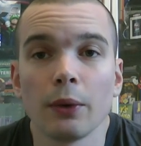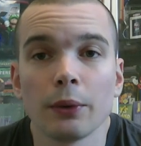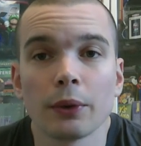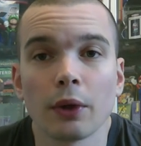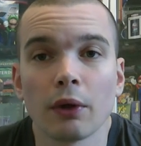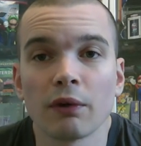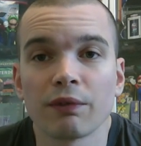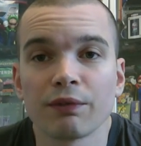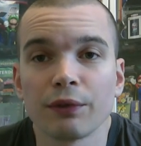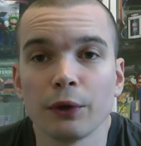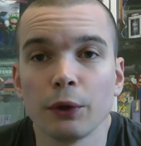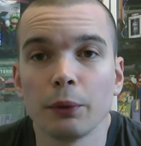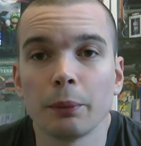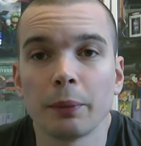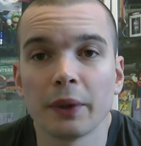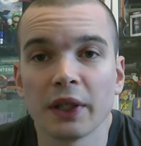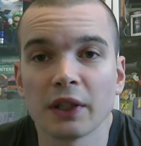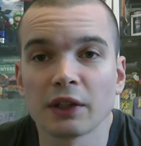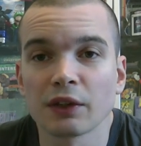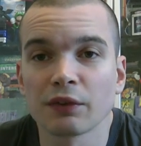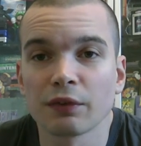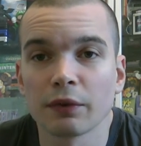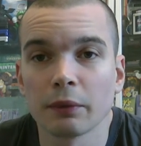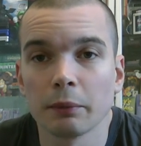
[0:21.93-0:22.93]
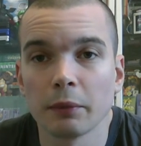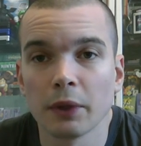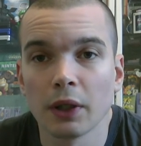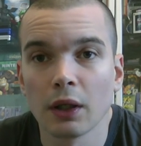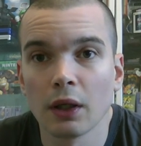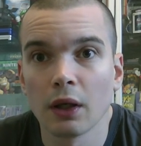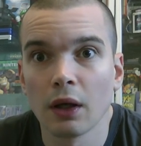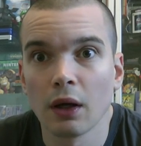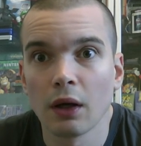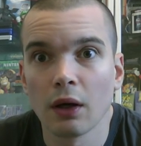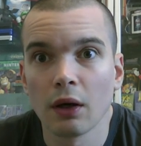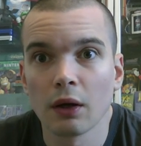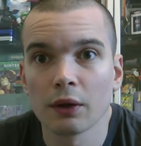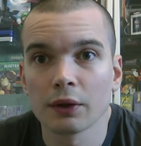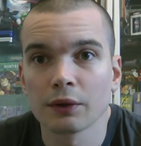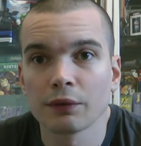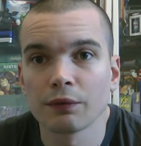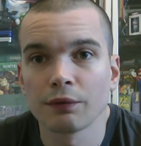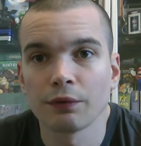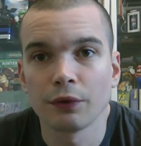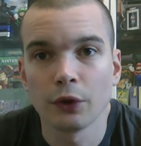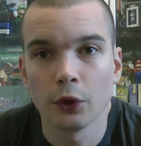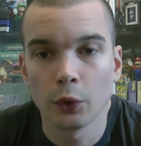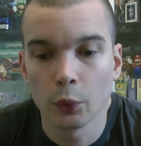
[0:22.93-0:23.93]
Got a few bits from the last
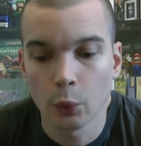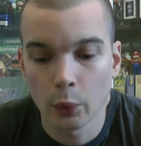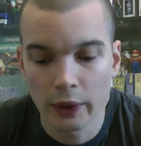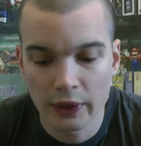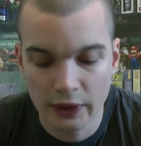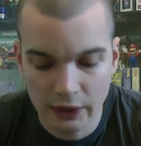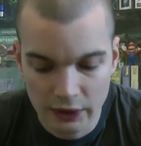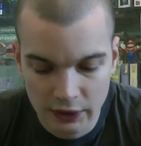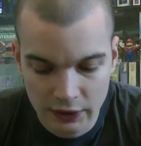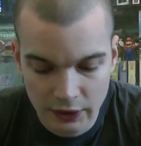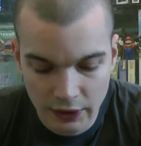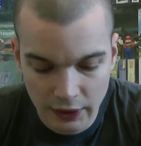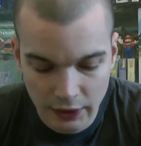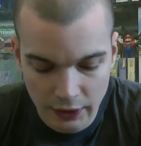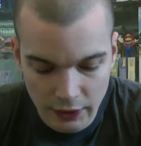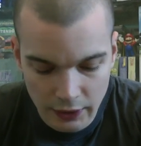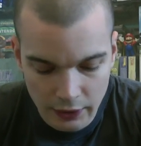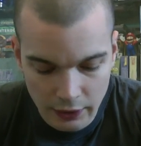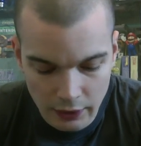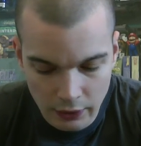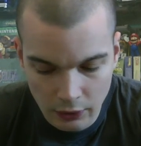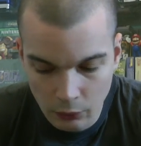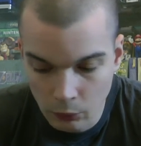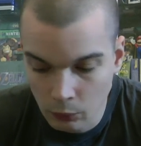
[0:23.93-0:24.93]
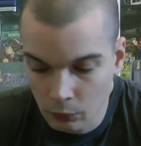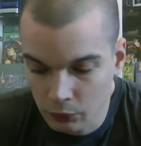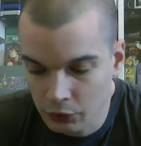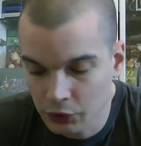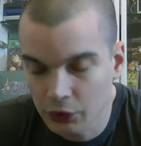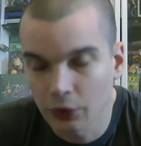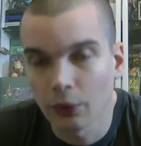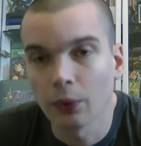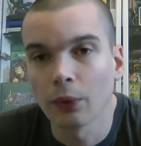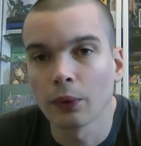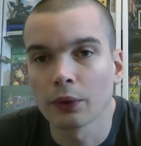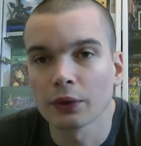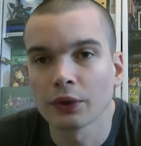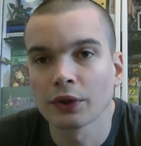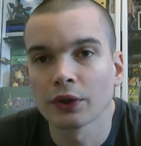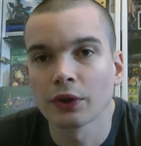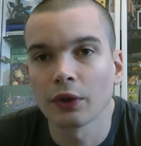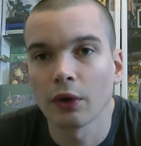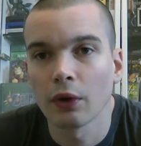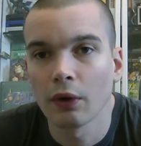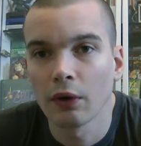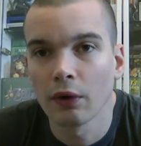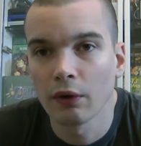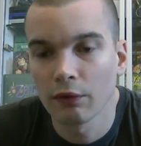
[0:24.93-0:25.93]
few weeks here, all sorts
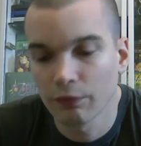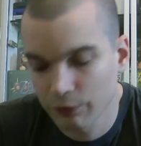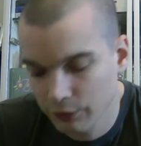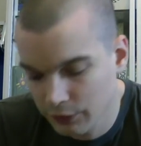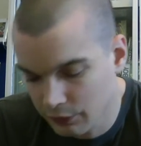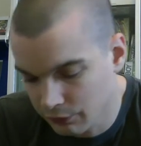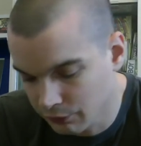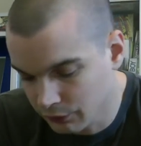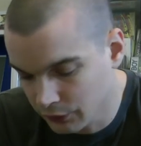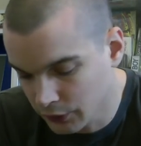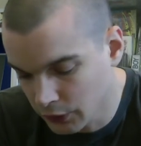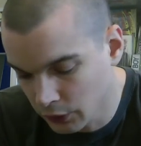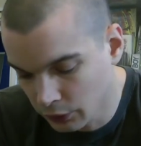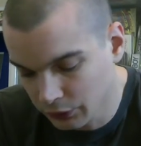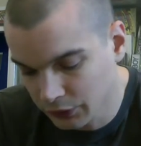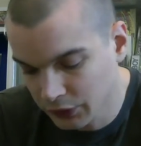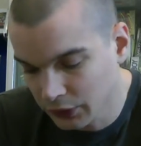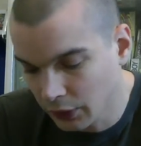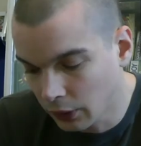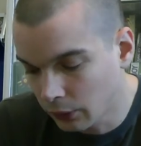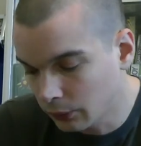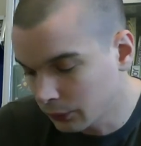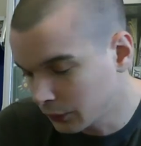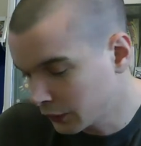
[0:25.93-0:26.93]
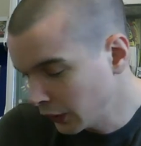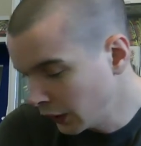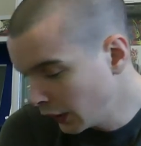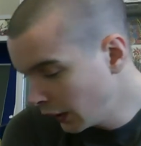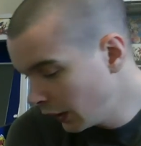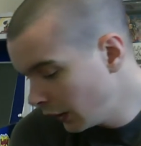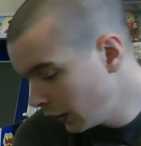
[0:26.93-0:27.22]
of different consoles.